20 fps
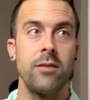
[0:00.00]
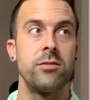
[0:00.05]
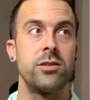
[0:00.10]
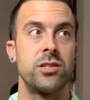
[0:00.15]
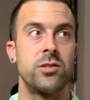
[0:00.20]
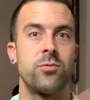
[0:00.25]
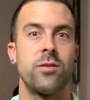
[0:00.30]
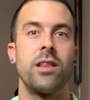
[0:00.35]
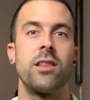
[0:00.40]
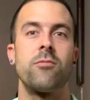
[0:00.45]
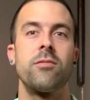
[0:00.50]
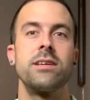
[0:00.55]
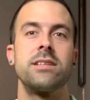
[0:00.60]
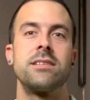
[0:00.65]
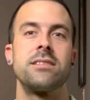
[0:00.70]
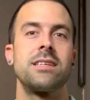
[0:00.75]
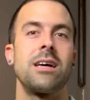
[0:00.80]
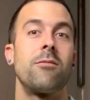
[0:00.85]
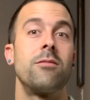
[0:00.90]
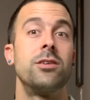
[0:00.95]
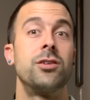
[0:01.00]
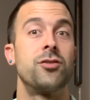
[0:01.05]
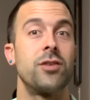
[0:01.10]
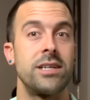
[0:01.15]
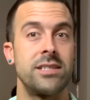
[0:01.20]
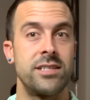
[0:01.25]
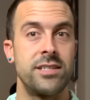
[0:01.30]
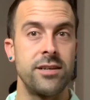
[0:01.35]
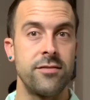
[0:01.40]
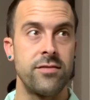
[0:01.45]
Which is one of the reasons I would
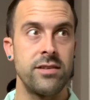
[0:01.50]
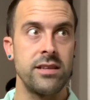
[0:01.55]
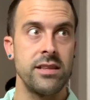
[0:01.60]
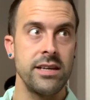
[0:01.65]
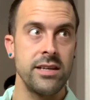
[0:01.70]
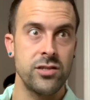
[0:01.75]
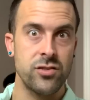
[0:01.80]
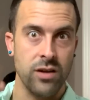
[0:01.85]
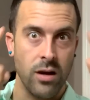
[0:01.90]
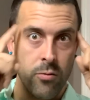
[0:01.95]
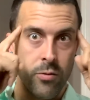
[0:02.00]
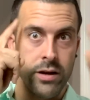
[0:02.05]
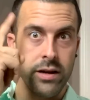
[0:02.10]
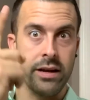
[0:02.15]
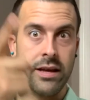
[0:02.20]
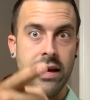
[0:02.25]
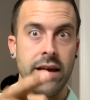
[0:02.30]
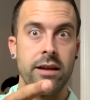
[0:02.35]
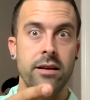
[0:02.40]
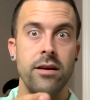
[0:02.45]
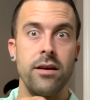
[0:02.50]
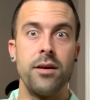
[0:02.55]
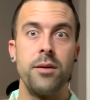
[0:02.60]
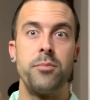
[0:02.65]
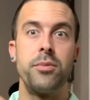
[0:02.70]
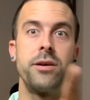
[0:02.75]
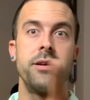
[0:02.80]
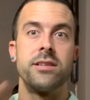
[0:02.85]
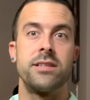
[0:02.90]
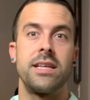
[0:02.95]
dress differently so I wouldn't get
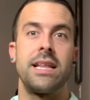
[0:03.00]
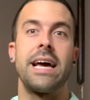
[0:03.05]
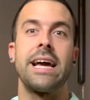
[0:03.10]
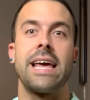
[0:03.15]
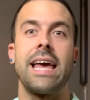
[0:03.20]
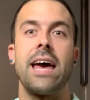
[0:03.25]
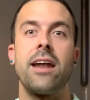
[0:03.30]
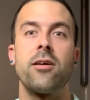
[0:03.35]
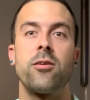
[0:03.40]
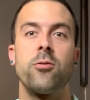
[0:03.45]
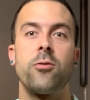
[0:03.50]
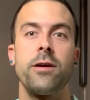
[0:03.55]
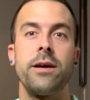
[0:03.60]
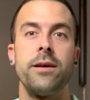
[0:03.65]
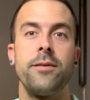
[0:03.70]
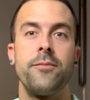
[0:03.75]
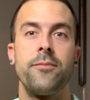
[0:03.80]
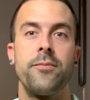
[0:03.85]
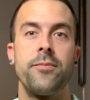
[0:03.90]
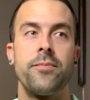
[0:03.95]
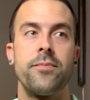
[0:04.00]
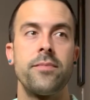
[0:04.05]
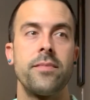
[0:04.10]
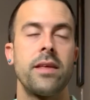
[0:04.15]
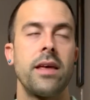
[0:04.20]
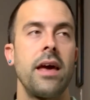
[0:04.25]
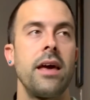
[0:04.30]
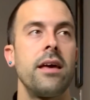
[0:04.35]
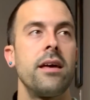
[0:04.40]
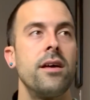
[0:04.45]
put into that category,
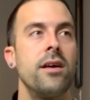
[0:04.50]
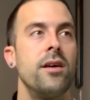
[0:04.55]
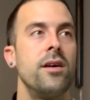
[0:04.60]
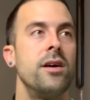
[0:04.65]
okay?